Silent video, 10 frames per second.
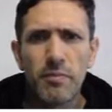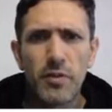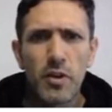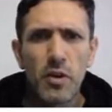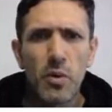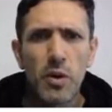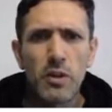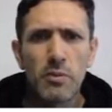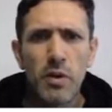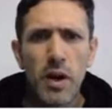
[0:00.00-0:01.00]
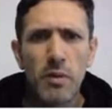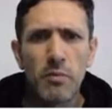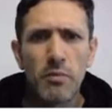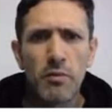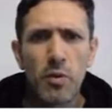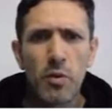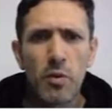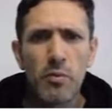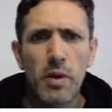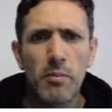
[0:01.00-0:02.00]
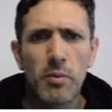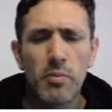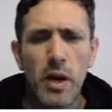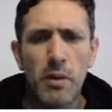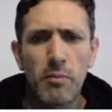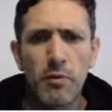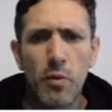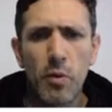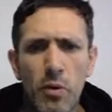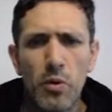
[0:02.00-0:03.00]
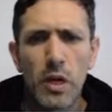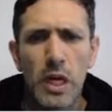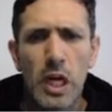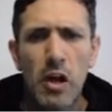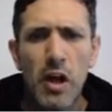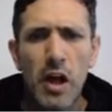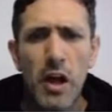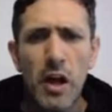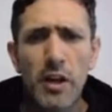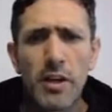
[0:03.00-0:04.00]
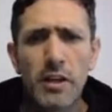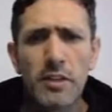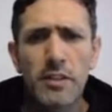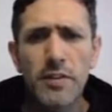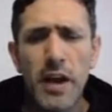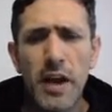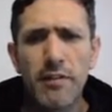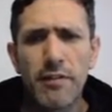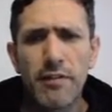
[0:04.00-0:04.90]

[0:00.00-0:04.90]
So what's problem 4? Remember, problem 4 is if f